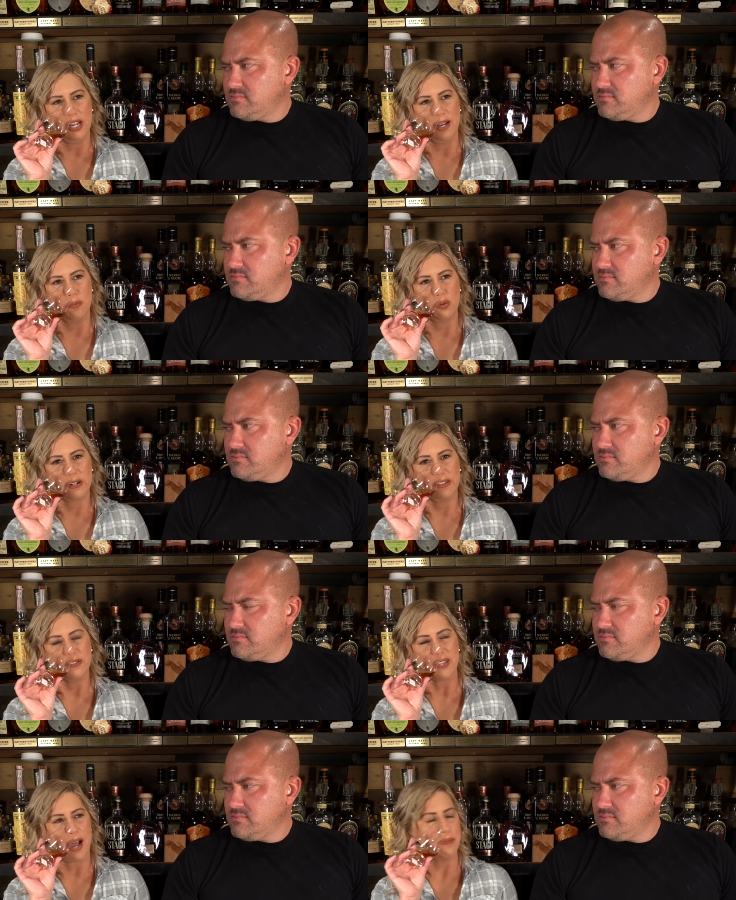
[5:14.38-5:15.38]
Speaker 1: And um, what are
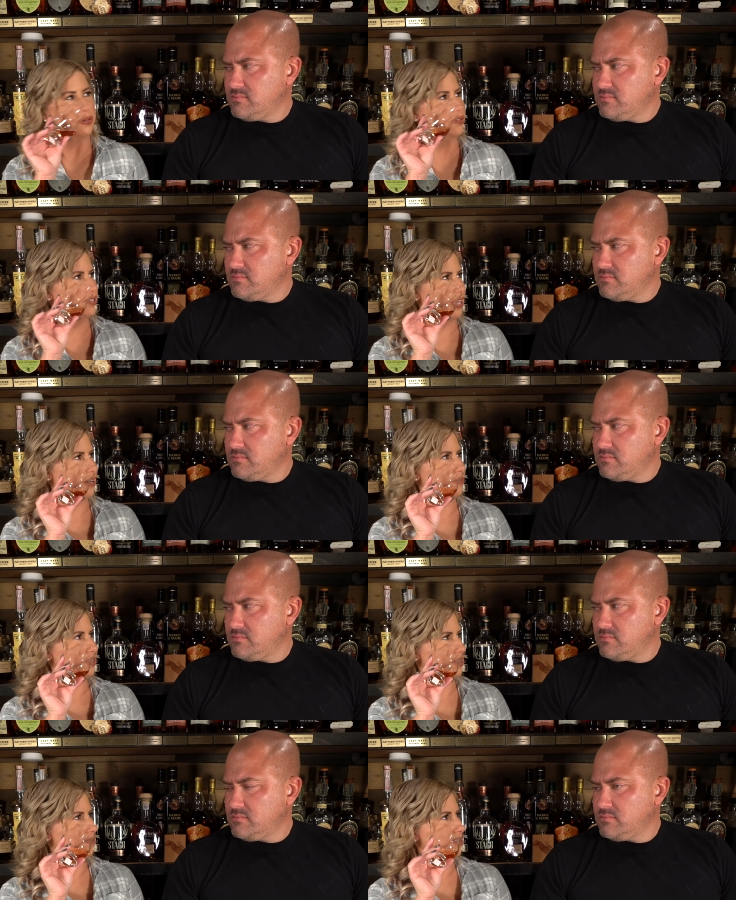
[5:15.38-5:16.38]
those apples that are
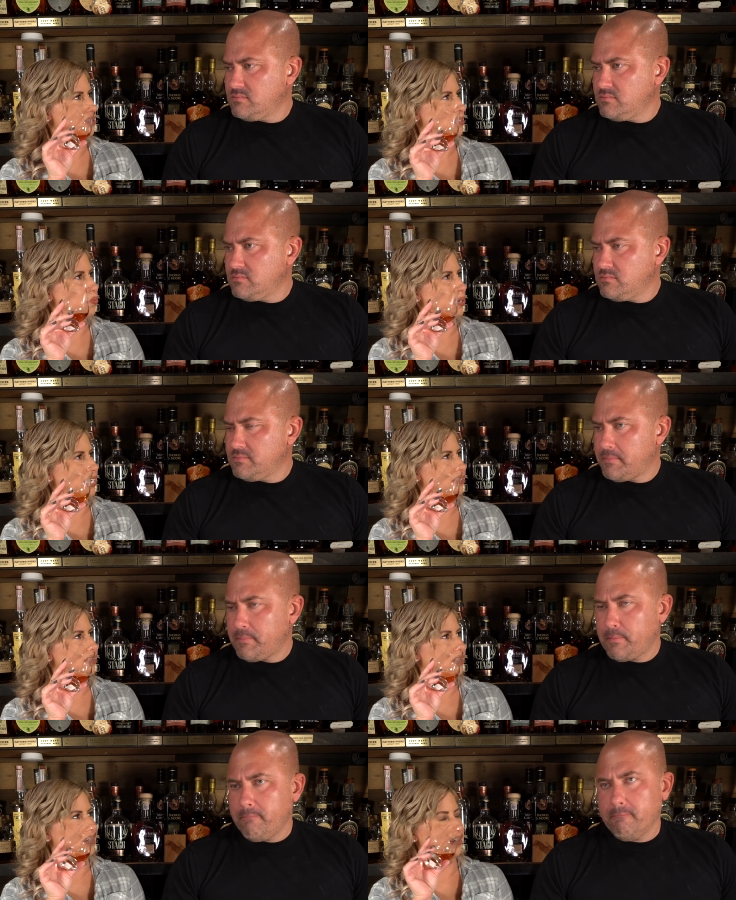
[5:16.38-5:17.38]
really, really sweet?
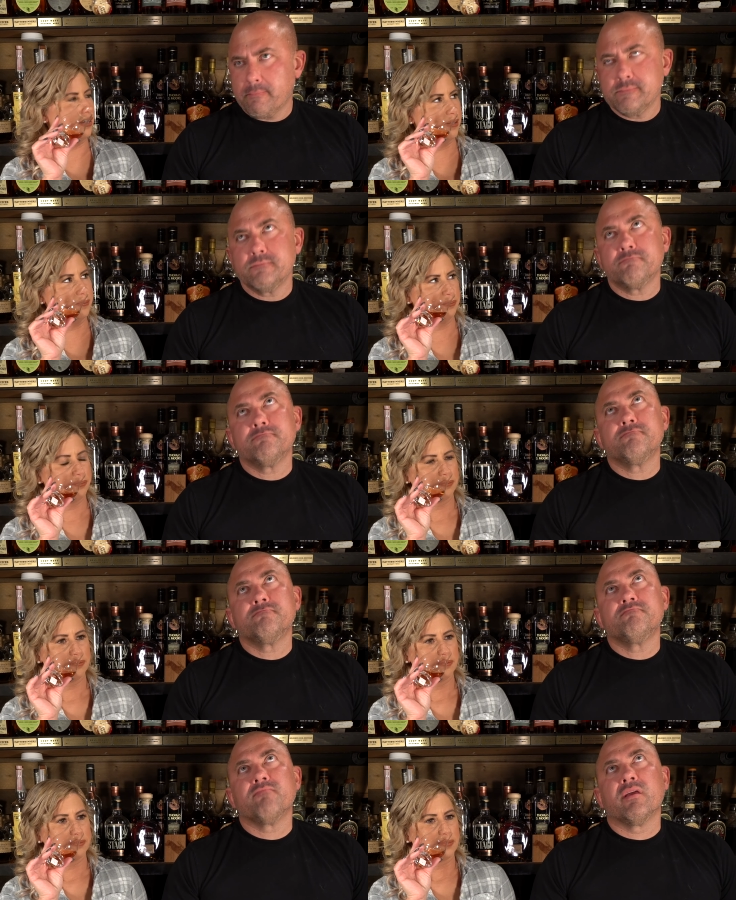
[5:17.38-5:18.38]
The um,
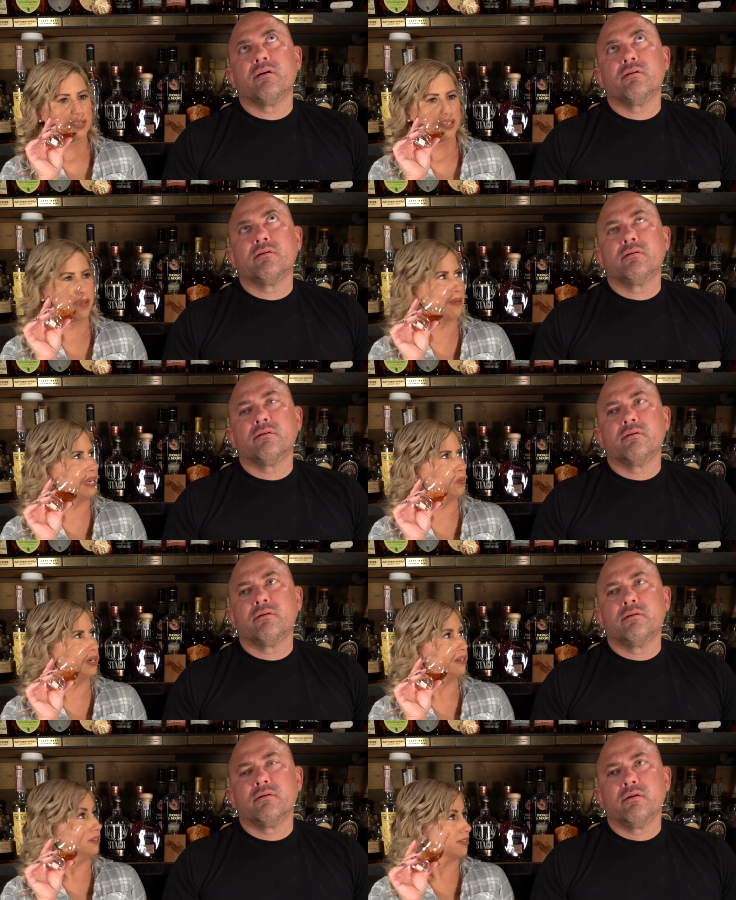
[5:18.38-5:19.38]
the pink
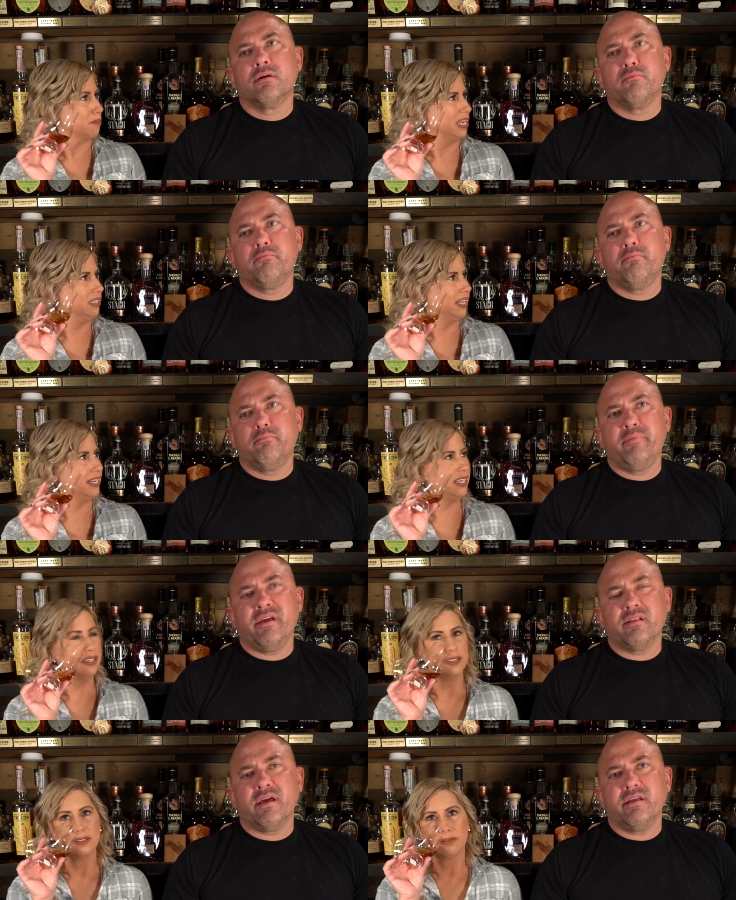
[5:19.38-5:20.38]
one. Is it Pink Lady?
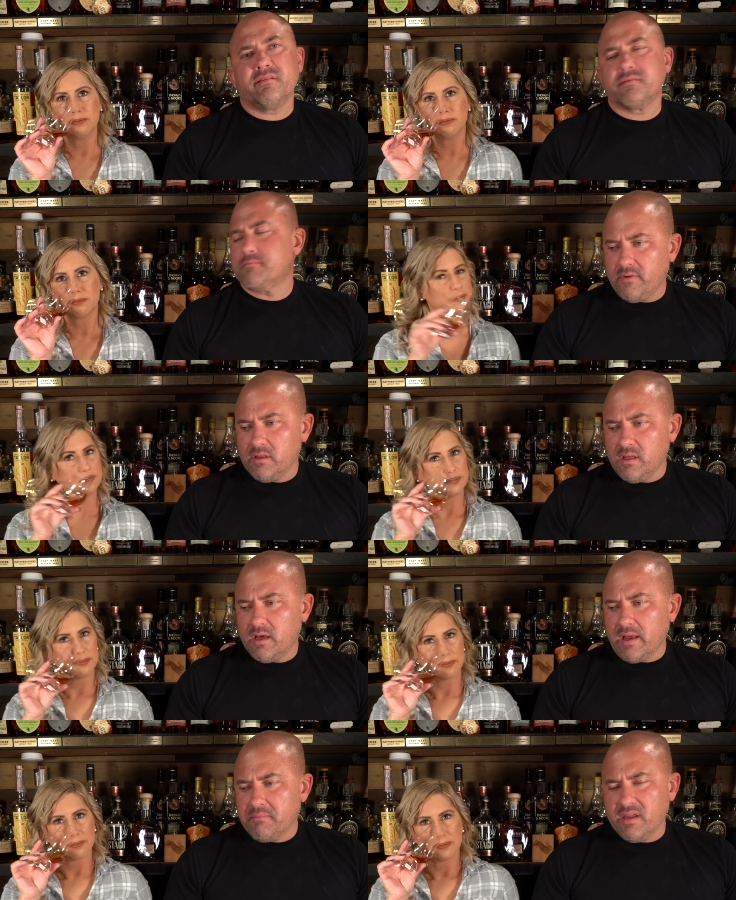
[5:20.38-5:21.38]
Pink
Speaker 2: Ladies. A
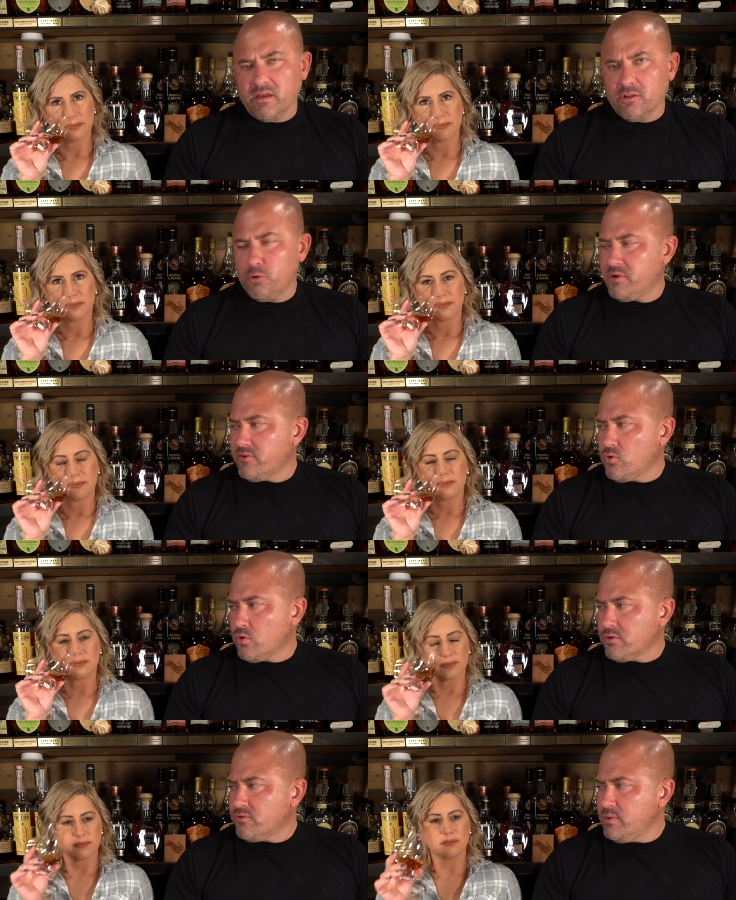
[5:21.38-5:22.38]
lot. I'm getting a little bit of a
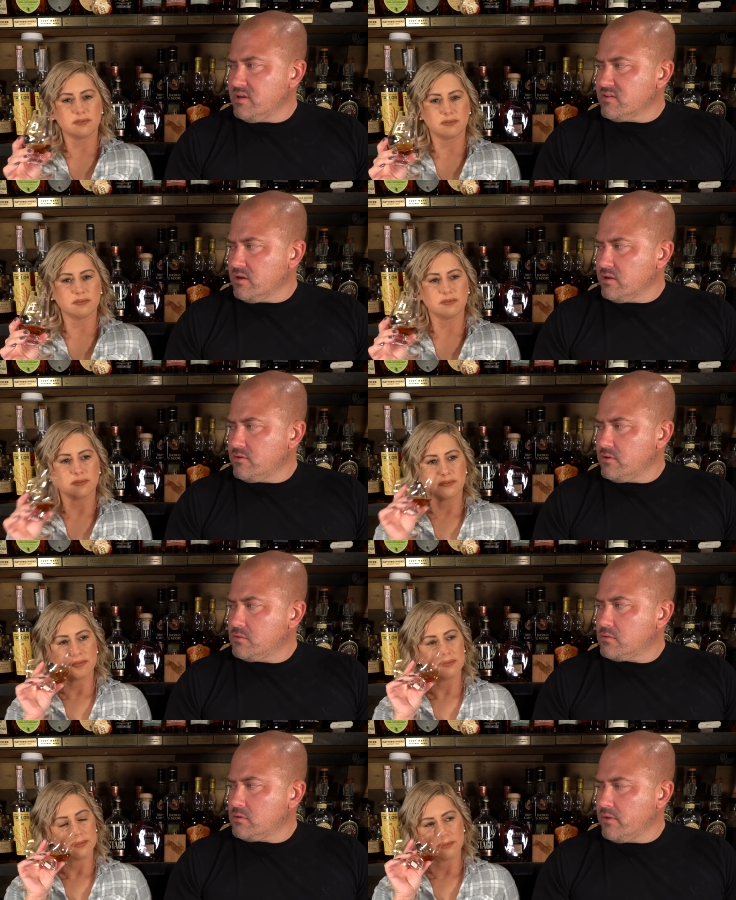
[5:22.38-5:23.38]
corn sweetness on it too,
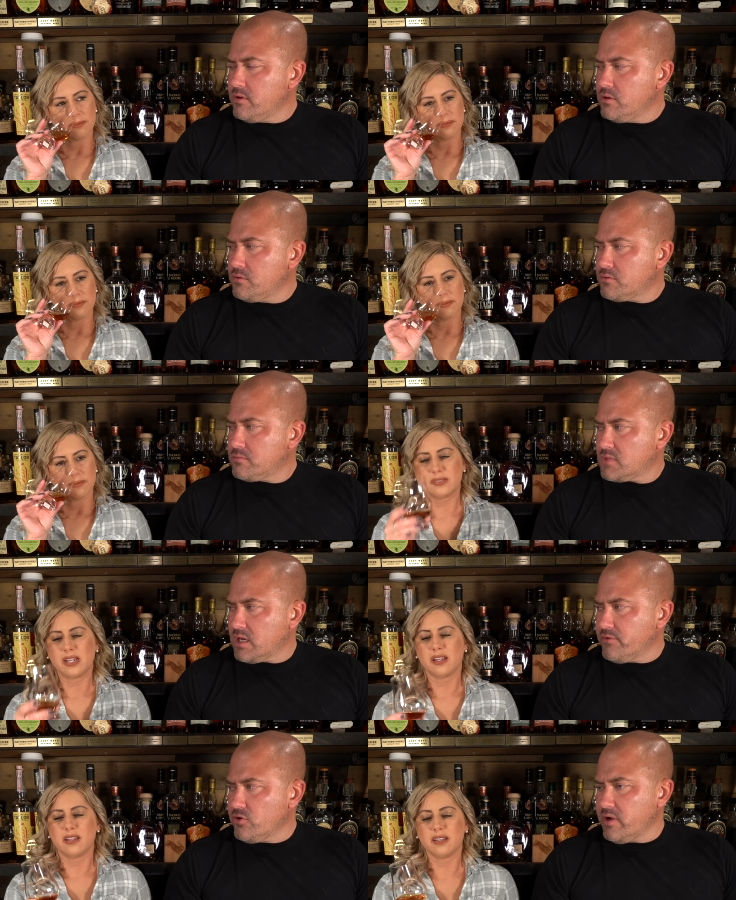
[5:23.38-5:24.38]
on the nose. Kind
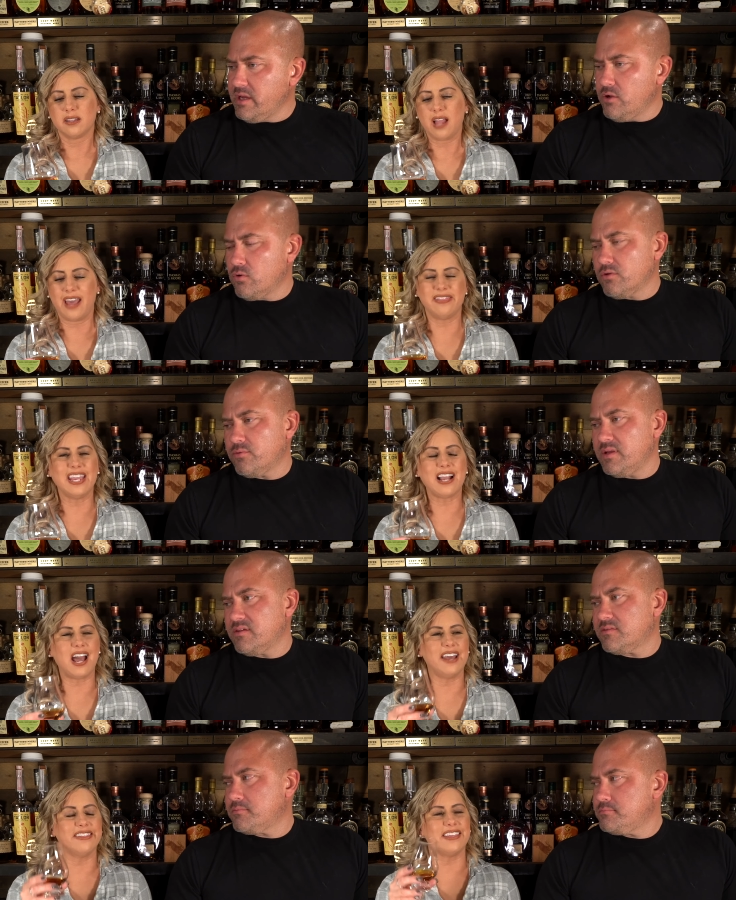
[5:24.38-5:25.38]
of a grainy corn I think,
Speaker 1: sweetness.
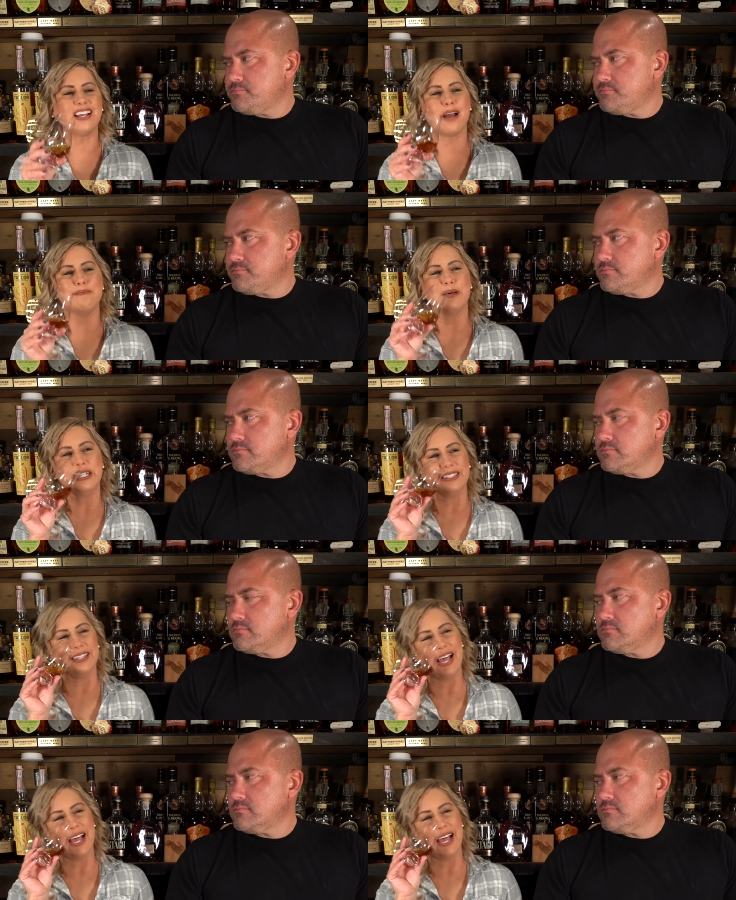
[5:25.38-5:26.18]
I think I'm putting